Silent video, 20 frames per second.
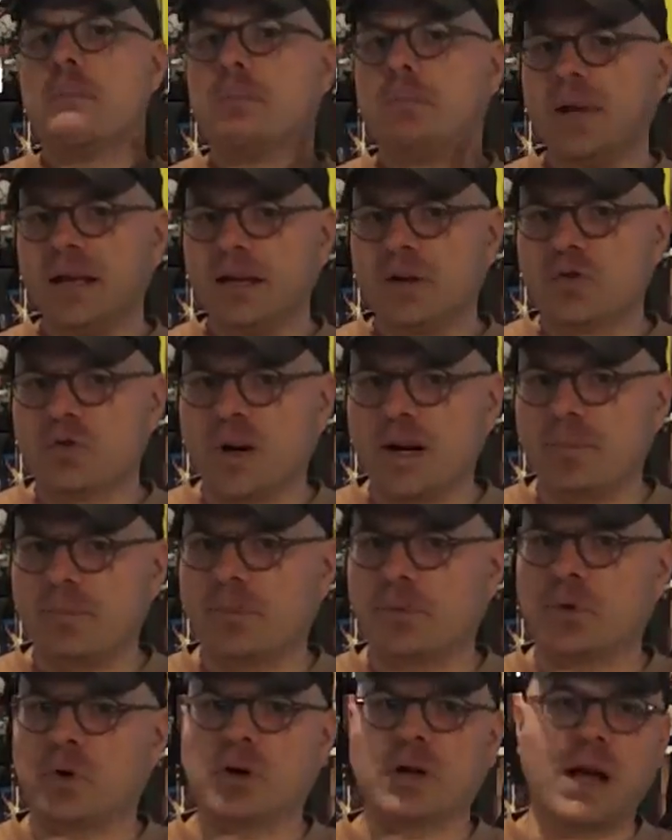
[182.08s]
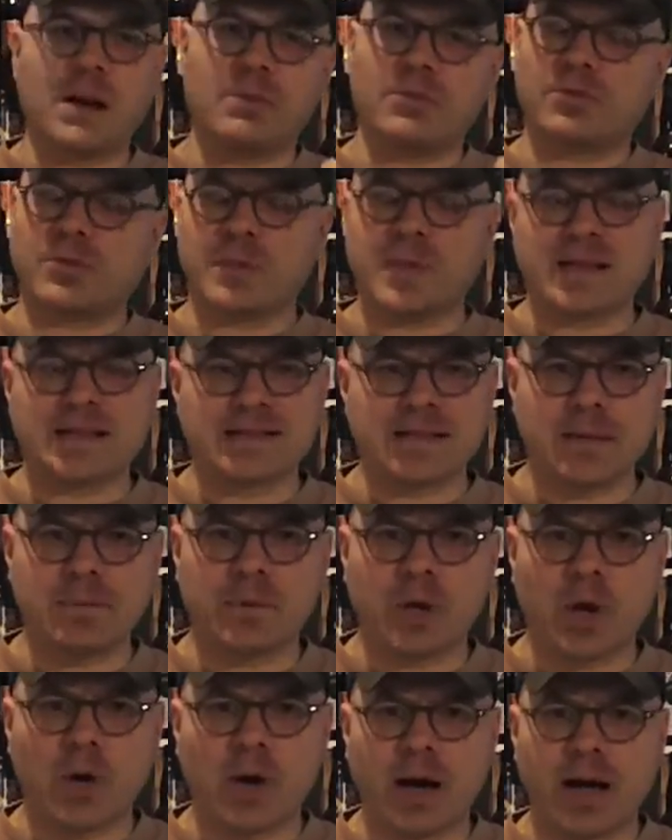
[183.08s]
big grapefruit coming from the
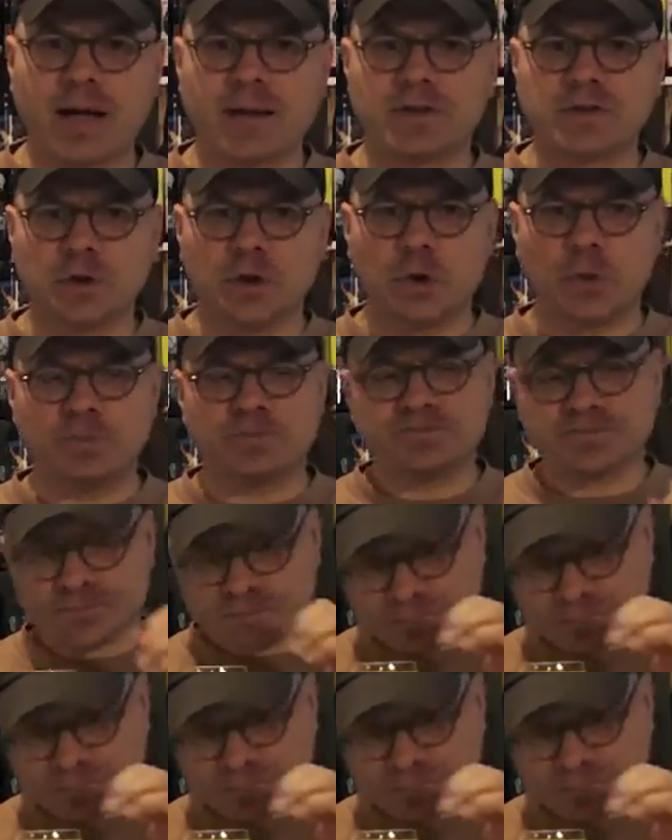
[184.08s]
Simcoe, I assume.